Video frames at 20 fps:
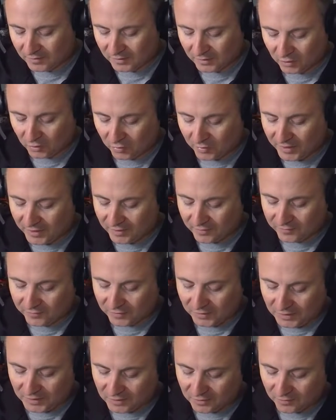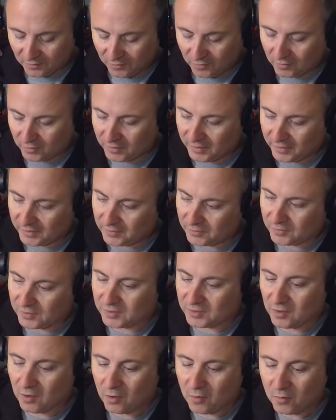creative lead for Lego
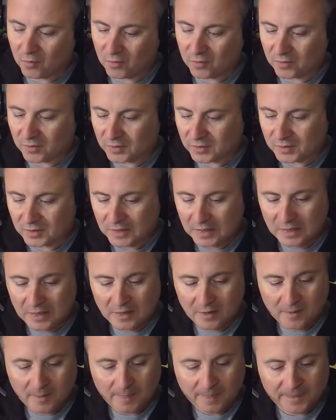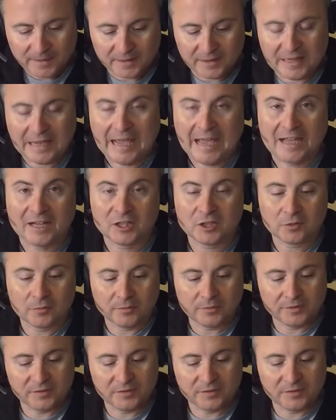Star Wars. The actual